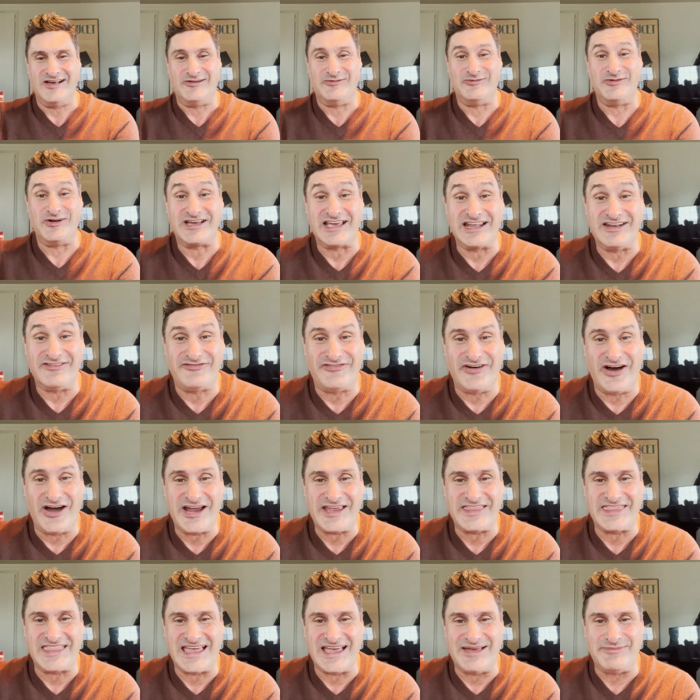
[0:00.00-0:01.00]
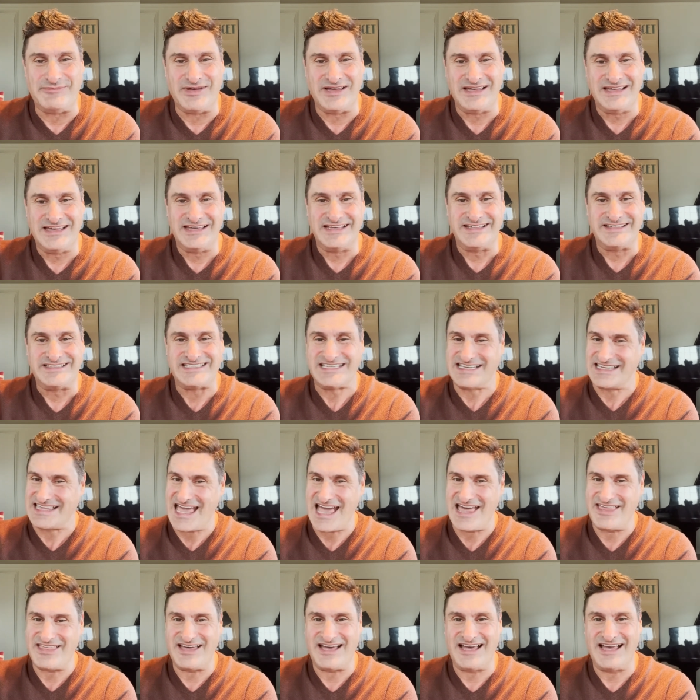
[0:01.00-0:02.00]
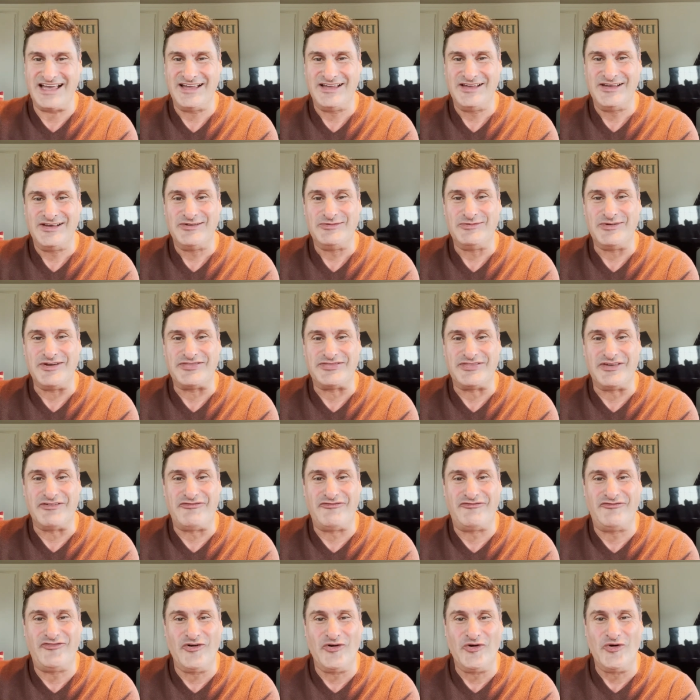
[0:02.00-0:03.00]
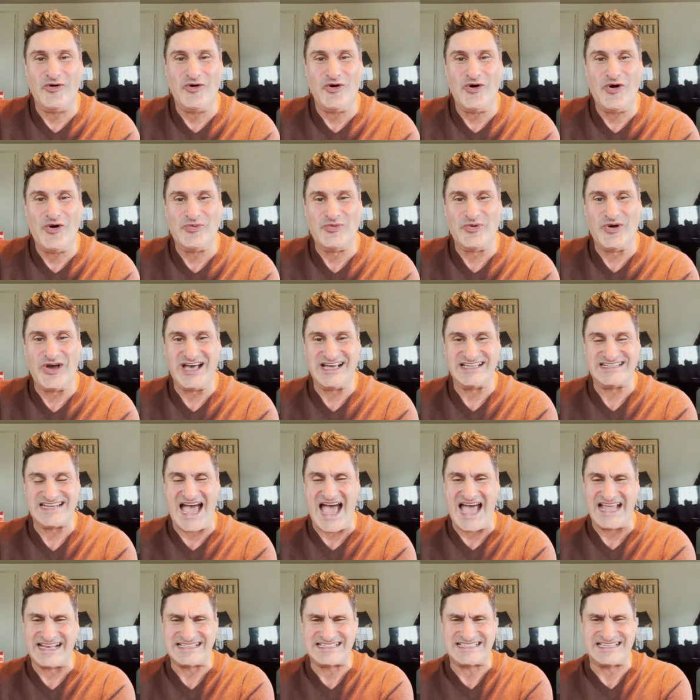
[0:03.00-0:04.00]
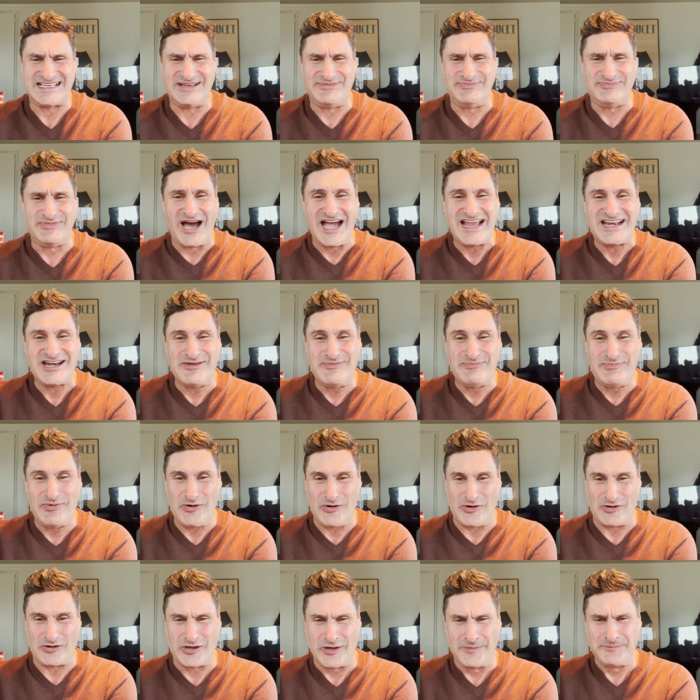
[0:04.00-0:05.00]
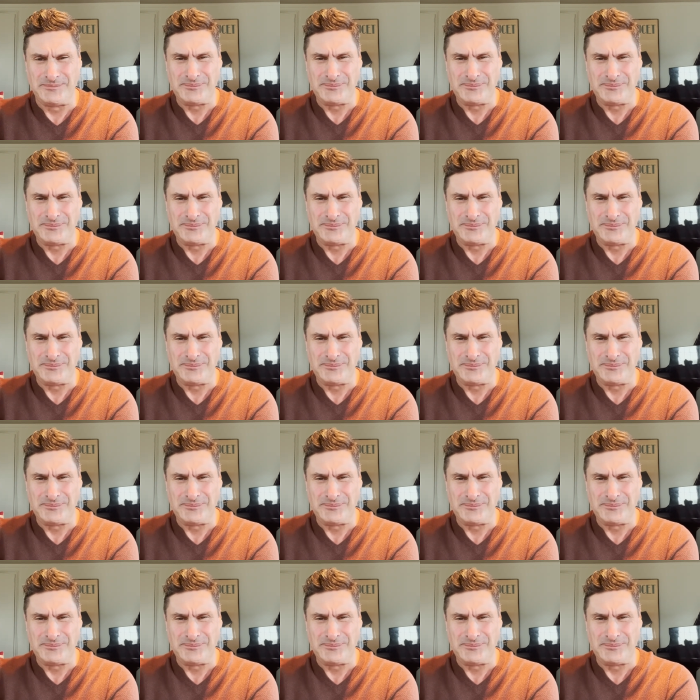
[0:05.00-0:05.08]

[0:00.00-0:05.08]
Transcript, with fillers: We're going to find them together with the four word answer, my new book,